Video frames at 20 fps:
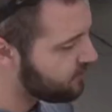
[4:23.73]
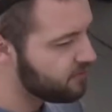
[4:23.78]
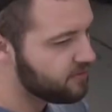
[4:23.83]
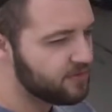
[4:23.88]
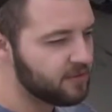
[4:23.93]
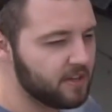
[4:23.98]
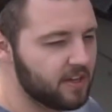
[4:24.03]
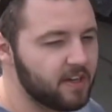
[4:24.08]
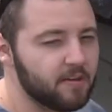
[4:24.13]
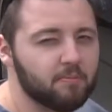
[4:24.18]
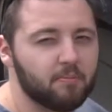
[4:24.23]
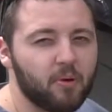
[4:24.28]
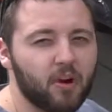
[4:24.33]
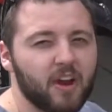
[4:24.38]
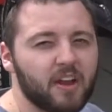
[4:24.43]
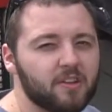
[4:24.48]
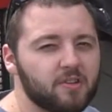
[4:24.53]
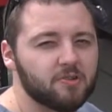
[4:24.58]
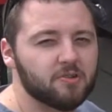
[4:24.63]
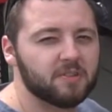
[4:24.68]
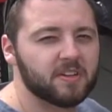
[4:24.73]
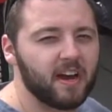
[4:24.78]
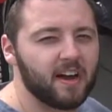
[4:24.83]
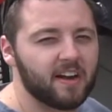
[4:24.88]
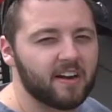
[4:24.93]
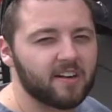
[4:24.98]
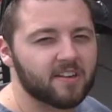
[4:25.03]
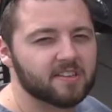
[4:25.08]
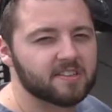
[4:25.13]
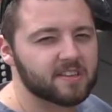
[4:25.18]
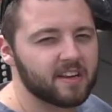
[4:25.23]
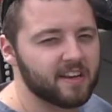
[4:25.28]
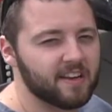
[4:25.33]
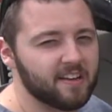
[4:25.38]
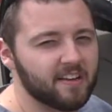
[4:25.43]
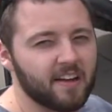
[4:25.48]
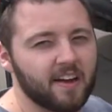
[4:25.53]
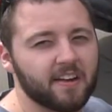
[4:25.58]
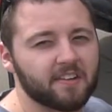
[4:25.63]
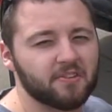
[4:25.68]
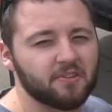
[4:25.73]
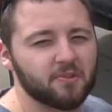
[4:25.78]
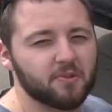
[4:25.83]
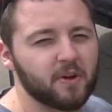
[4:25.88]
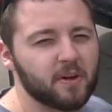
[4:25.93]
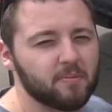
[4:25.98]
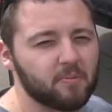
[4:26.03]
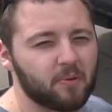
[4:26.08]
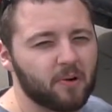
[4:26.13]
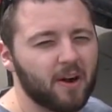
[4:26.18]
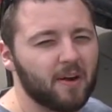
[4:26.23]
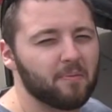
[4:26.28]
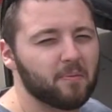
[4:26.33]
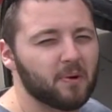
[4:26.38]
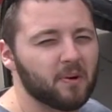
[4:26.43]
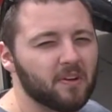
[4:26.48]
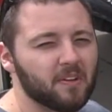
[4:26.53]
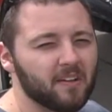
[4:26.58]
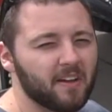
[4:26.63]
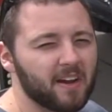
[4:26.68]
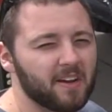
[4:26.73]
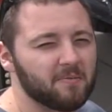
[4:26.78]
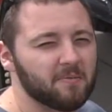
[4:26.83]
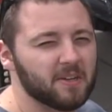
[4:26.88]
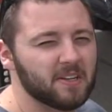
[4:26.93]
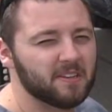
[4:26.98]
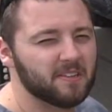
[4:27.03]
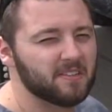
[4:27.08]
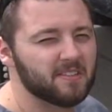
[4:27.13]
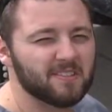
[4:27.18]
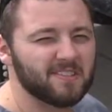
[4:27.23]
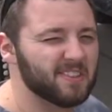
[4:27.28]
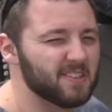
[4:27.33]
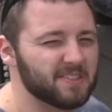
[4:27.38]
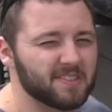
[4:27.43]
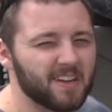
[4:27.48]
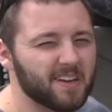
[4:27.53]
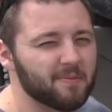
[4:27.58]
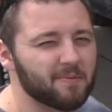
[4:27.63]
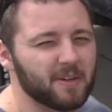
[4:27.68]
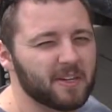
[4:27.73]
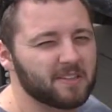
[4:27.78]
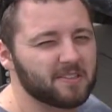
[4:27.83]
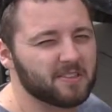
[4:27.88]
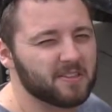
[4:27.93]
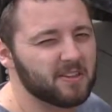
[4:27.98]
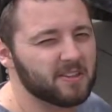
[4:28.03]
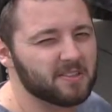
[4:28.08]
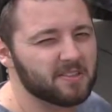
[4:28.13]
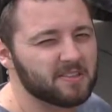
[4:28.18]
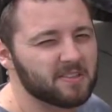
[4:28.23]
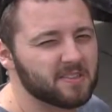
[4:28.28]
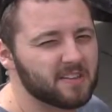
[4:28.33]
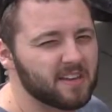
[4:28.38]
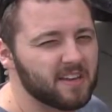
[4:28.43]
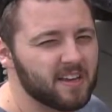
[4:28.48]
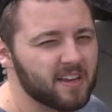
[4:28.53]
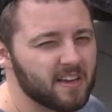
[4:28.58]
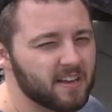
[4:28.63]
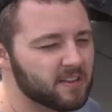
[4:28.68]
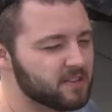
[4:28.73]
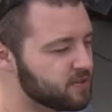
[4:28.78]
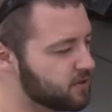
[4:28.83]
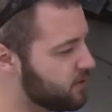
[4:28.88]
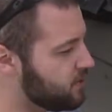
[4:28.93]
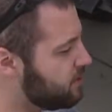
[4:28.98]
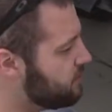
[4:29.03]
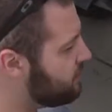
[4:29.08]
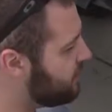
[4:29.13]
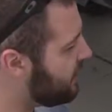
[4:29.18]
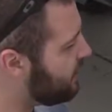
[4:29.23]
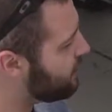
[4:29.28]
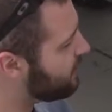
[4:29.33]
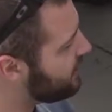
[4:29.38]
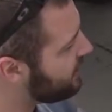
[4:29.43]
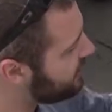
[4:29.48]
to get brand new tires and not do a proper alignment does not make sense. So while we're